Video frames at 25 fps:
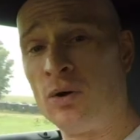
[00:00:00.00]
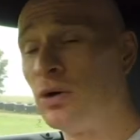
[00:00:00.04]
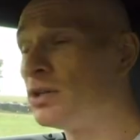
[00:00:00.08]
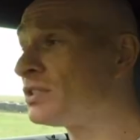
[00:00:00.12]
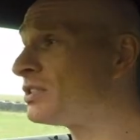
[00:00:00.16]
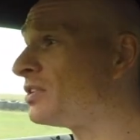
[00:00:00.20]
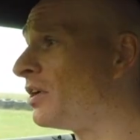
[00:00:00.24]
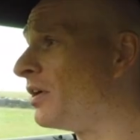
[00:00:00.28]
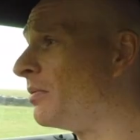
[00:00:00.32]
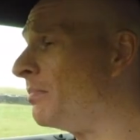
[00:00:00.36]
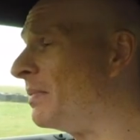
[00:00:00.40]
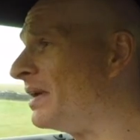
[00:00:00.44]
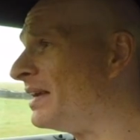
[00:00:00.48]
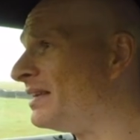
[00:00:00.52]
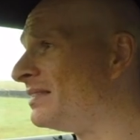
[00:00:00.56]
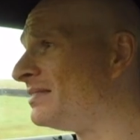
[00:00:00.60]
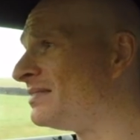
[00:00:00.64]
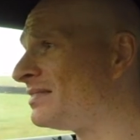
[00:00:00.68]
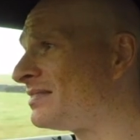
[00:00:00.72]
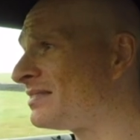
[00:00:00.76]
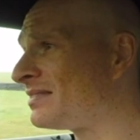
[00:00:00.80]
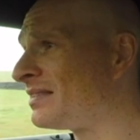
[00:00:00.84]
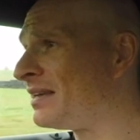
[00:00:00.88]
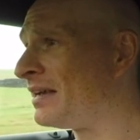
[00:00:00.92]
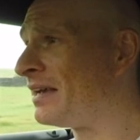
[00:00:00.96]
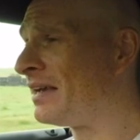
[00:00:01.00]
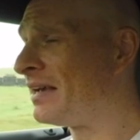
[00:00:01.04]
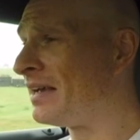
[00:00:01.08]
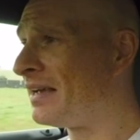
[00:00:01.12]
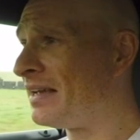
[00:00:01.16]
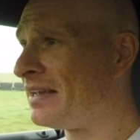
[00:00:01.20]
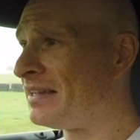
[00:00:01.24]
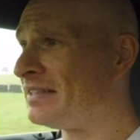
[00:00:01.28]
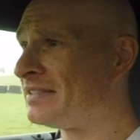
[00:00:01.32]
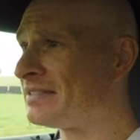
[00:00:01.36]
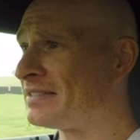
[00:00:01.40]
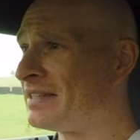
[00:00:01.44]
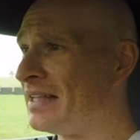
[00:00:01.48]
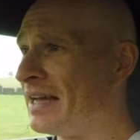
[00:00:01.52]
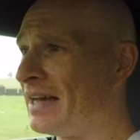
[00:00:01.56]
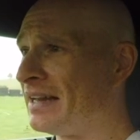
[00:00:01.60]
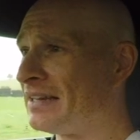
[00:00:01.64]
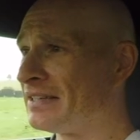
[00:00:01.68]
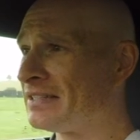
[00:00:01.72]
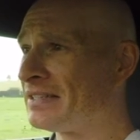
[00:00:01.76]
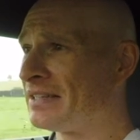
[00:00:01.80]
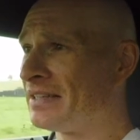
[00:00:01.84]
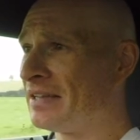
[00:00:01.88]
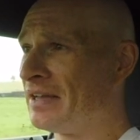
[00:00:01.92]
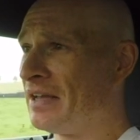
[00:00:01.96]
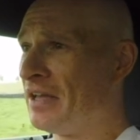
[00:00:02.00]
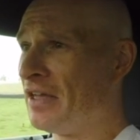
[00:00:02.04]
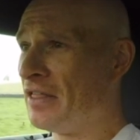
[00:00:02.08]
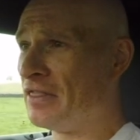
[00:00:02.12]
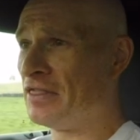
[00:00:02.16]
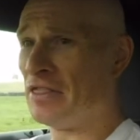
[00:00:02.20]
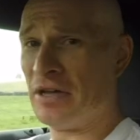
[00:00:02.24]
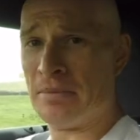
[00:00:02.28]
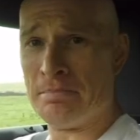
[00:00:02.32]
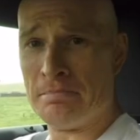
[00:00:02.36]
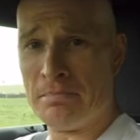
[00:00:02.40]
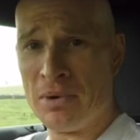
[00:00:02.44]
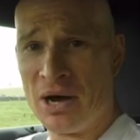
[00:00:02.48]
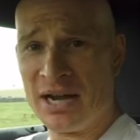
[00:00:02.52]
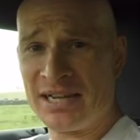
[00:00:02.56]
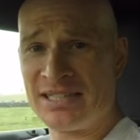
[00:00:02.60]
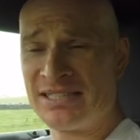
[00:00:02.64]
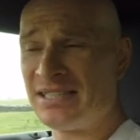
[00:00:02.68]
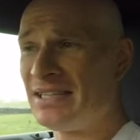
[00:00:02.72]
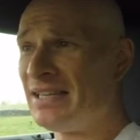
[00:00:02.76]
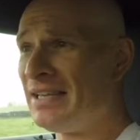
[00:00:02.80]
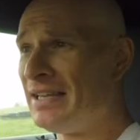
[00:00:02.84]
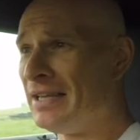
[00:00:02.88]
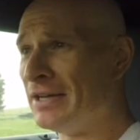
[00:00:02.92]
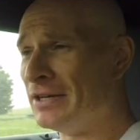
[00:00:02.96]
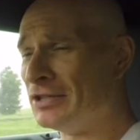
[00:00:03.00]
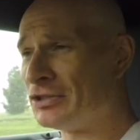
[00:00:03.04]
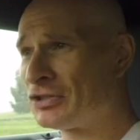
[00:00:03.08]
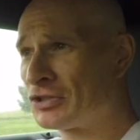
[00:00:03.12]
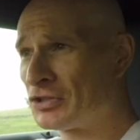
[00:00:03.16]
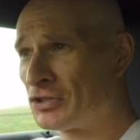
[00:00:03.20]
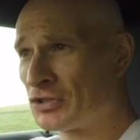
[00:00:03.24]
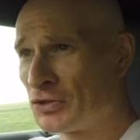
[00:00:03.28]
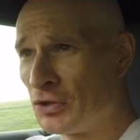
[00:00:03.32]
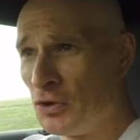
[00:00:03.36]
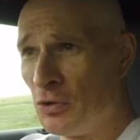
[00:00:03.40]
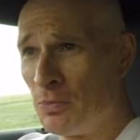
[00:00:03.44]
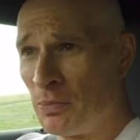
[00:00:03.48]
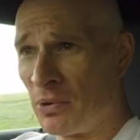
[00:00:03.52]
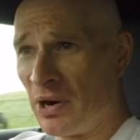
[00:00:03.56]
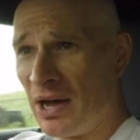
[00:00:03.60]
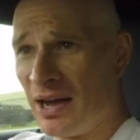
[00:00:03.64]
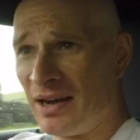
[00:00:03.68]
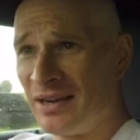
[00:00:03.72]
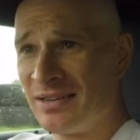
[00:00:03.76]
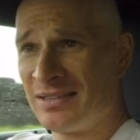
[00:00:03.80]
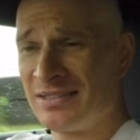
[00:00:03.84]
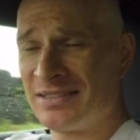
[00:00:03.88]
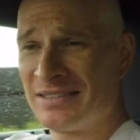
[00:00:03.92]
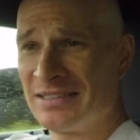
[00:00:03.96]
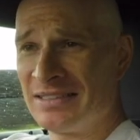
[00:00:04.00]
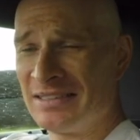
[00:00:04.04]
also means is that the mighty Supra